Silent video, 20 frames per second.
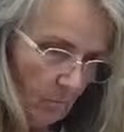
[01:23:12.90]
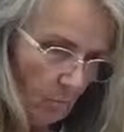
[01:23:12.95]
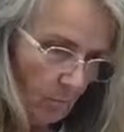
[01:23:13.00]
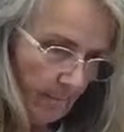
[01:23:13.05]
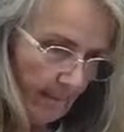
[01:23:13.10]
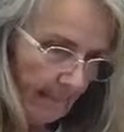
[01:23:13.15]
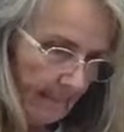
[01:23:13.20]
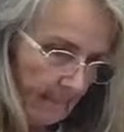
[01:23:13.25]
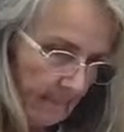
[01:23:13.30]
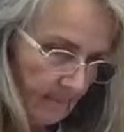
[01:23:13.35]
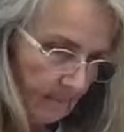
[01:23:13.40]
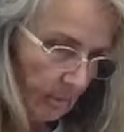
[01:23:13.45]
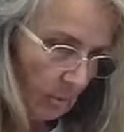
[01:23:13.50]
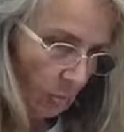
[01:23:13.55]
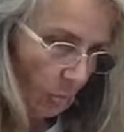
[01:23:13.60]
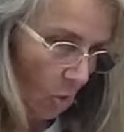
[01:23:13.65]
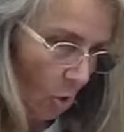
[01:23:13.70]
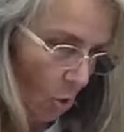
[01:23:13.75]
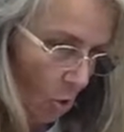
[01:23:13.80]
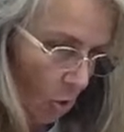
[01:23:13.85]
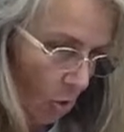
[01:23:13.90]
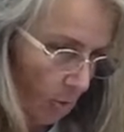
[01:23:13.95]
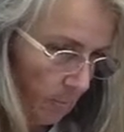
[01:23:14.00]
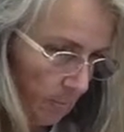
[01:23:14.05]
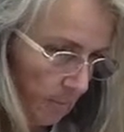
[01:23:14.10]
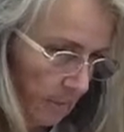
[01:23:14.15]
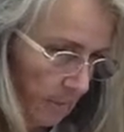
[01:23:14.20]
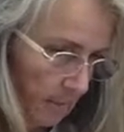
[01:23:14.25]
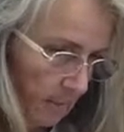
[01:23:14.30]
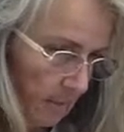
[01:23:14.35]
we'll make it some little
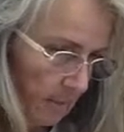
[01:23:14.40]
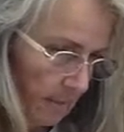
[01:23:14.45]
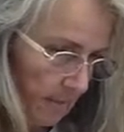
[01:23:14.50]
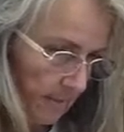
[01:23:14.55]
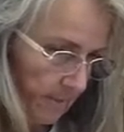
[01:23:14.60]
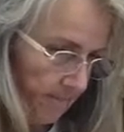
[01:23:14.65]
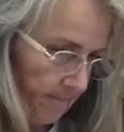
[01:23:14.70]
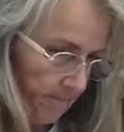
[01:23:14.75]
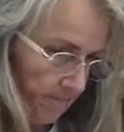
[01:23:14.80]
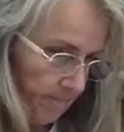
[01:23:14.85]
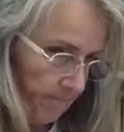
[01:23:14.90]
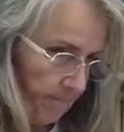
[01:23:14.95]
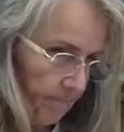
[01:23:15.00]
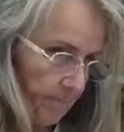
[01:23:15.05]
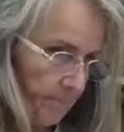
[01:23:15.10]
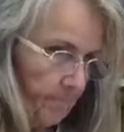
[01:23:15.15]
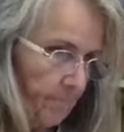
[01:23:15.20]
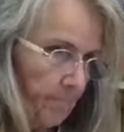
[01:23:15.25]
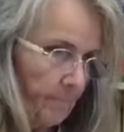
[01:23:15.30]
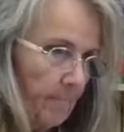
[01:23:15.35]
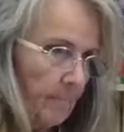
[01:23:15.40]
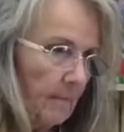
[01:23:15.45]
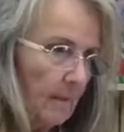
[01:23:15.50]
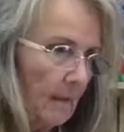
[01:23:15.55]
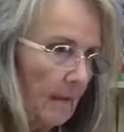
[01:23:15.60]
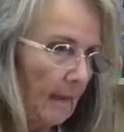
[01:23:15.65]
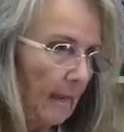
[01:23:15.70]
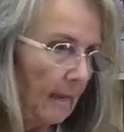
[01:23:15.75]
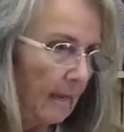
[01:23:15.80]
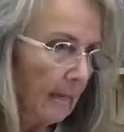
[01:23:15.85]
arms.
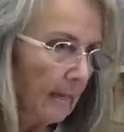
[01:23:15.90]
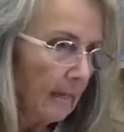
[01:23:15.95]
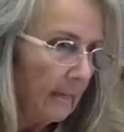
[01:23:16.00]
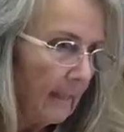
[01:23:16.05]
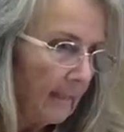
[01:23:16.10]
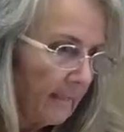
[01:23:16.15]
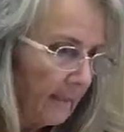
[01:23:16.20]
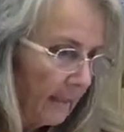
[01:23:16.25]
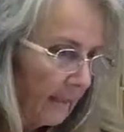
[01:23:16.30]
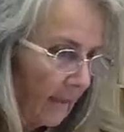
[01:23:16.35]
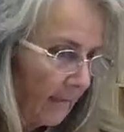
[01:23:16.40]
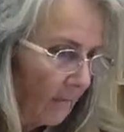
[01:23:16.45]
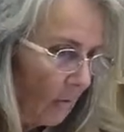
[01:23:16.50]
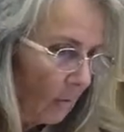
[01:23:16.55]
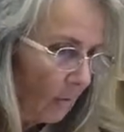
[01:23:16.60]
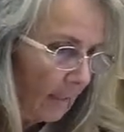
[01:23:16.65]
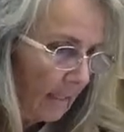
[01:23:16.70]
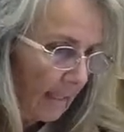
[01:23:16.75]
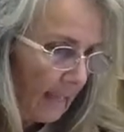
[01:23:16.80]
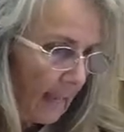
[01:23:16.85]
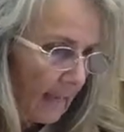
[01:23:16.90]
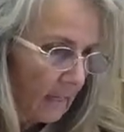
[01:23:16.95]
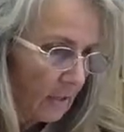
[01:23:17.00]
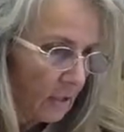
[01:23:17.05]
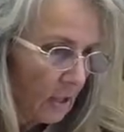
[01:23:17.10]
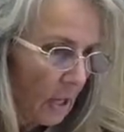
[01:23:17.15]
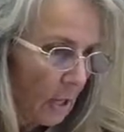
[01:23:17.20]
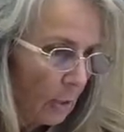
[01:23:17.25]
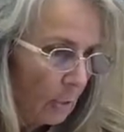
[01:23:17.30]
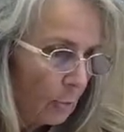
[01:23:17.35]
And I think I've already got a
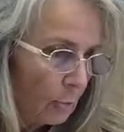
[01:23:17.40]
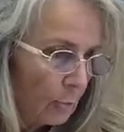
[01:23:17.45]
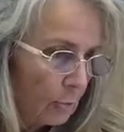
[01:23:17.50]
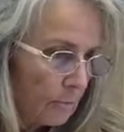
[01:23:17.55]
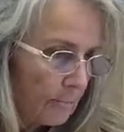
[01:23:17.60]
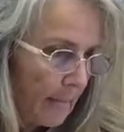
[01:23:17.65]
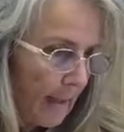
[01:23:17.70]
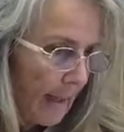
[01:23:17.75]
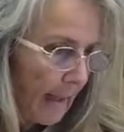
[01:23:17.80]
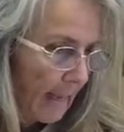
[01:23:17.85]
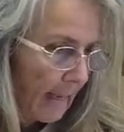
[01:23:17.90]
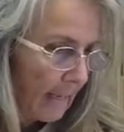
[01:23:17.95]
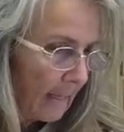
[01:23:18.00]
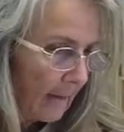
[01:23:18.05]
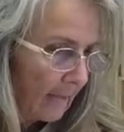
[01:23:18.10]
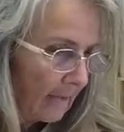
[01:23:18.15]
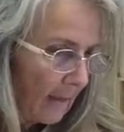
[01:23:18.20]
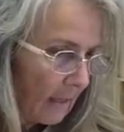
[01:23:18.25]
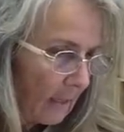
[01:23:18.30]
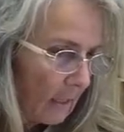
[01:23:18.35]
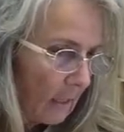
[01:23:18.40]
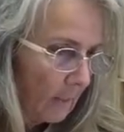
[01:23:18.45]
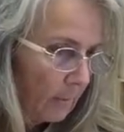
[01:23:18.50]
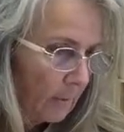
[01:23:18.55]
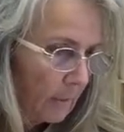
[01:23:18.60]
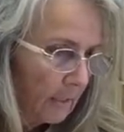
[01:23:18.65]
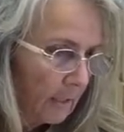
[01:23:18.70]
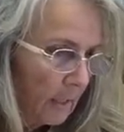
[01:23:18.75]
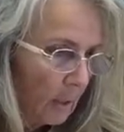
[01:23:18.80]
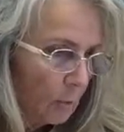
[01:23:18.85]
nose made. I've got a
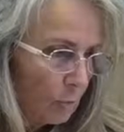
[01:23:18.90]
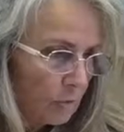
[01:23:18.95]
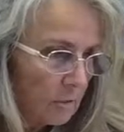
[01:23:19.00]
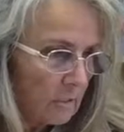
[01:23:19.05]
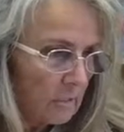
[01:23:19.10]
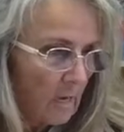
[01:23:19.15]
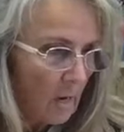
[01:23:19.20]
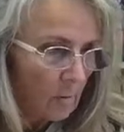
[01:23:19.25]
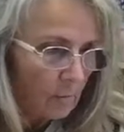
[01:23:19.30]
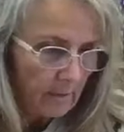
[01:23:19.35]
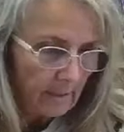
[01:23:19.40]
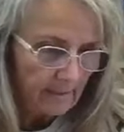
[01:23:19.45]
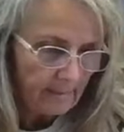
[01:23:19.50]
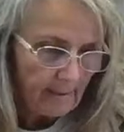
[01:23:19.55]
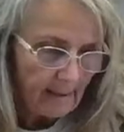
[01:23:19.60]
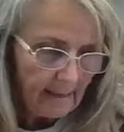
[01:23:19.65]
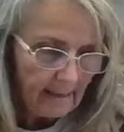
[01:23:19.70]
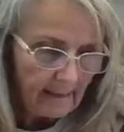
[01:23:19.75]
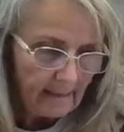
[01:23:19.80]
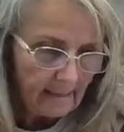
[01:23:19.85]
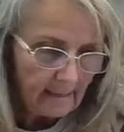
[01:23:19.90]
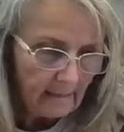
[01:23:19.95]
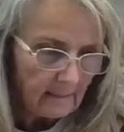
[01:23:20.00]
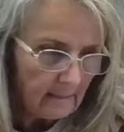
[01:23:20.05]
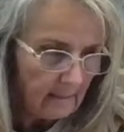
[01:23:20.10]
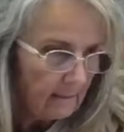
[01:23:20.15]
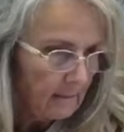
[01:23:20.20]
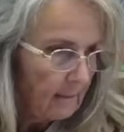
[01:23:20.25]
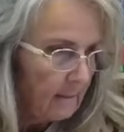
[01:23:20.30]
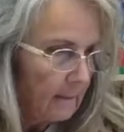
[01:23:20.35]
couple of noses already made.
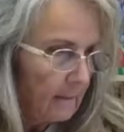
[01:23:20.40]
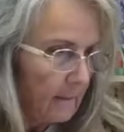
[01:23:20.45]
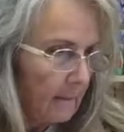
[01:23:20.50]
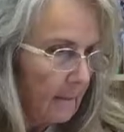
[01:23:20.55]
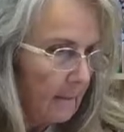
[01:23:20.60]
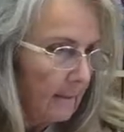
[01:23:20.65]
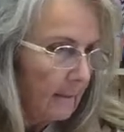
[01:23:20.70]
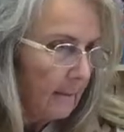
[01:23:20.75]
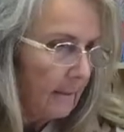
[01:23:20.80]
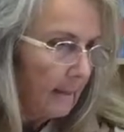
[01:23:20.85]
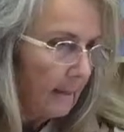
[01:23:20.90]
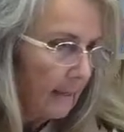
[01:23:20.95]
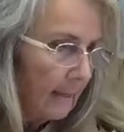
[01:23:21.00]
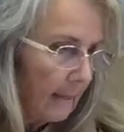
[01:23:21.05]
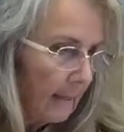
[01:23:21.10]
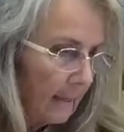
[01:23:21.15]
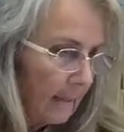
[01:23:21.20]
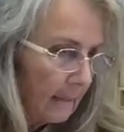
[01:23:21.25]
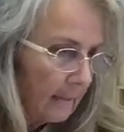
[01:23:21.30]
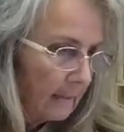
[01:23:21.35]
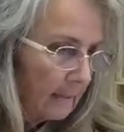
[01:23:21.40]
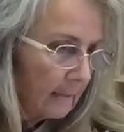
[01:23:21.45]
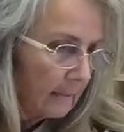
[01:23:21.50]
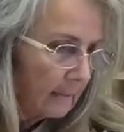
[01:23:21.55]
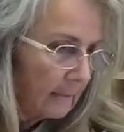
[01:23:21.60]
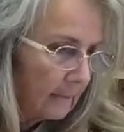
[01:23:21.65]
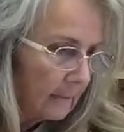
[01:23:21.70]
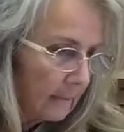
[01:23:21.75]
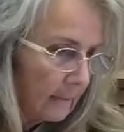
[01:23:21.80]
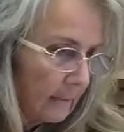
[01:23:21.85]

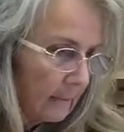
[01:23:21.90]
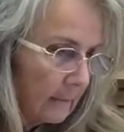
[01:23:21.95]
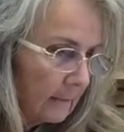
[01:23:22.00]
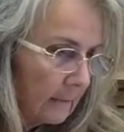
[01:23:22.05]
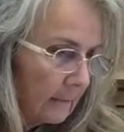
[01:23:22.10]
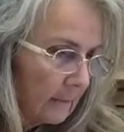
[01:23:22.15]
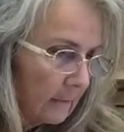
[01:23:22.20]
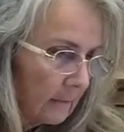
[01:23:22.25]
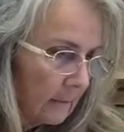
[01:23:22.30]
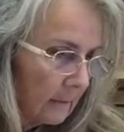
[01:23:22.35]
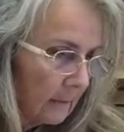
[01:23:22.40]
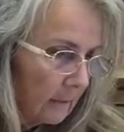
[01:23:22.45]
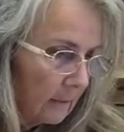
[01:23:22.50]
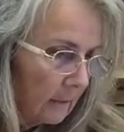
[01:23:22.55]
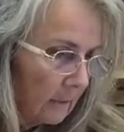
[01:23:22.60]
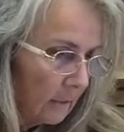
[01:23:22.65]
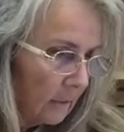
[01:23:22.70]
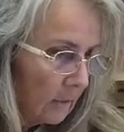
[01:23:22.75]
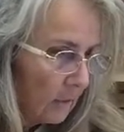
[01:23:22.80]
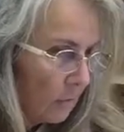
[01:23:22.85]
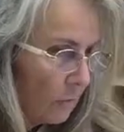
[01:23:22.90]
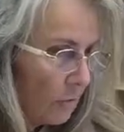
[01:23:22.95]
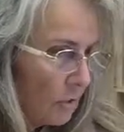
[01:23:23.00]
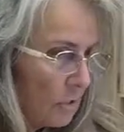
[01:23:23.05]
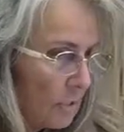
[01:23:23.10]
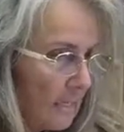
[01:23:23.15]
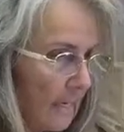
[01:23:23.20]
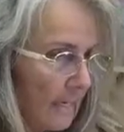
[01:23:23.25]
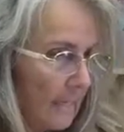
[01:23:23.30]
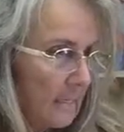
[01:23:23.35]
And you
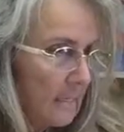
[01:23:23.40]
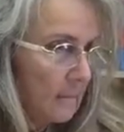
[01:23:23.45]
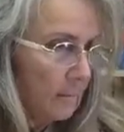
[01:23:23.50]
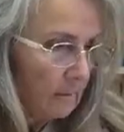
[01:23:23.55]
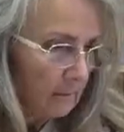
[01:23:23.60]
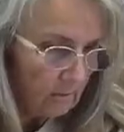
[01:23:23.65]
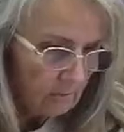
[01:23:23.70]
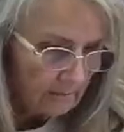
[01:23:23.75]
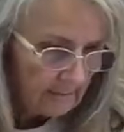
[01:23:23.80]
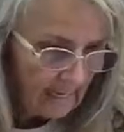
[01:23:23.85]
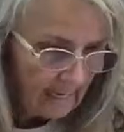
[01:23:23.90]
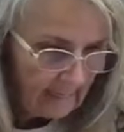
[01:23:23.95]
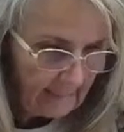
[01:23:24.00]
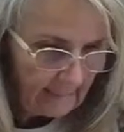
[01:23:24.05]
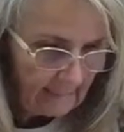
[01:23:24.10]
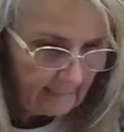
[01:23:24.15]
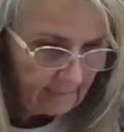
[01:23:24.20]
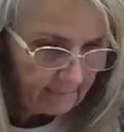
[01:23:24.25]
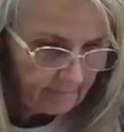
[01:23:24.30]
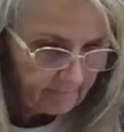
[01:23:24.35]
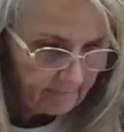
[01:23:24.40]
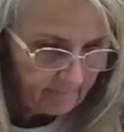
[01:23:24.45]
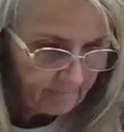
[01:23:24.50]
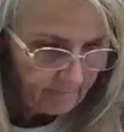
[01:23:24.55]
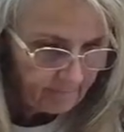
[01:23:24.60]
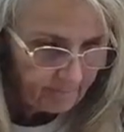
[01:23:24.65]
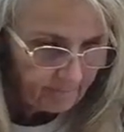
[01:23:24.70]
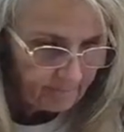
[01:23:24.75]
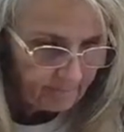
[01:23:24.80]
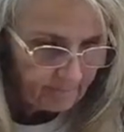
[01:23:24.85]
just take some little tiny
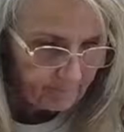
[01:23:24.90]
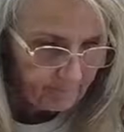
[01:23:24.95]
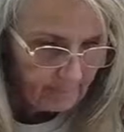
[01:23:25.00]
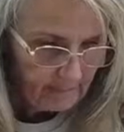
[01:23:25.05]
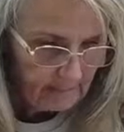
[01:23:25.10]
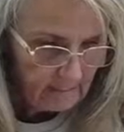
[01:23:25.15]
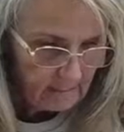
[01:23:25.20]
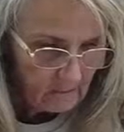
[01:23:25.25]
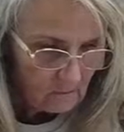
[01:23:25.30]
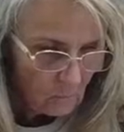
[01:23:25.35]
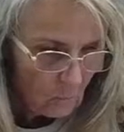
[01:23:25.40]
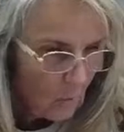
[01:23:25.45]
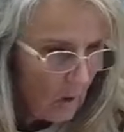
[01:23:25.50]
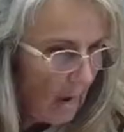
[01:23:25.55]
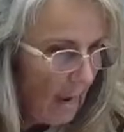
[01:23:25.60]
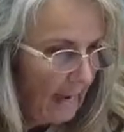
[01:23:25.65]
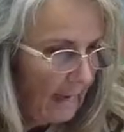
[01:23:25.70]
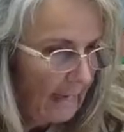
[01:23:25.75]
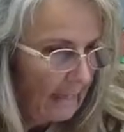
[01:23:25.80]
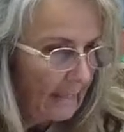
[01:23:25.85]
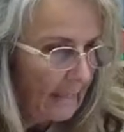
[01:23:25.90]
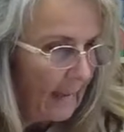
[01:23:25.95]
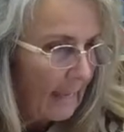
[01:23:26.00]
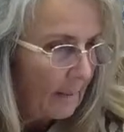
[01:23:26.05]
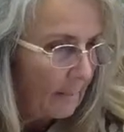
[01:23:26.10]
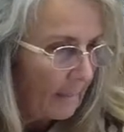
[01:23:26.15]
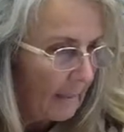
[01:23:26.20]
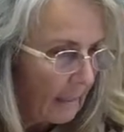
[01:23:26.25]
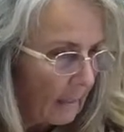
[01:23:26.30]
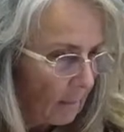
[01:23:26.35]
pieces of white and kind
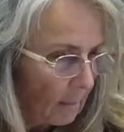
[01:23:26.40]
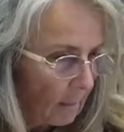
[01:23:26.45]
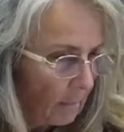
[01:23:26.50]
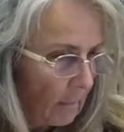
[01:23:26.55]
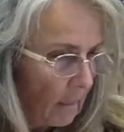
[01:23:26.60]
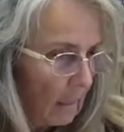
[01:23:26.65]
of make them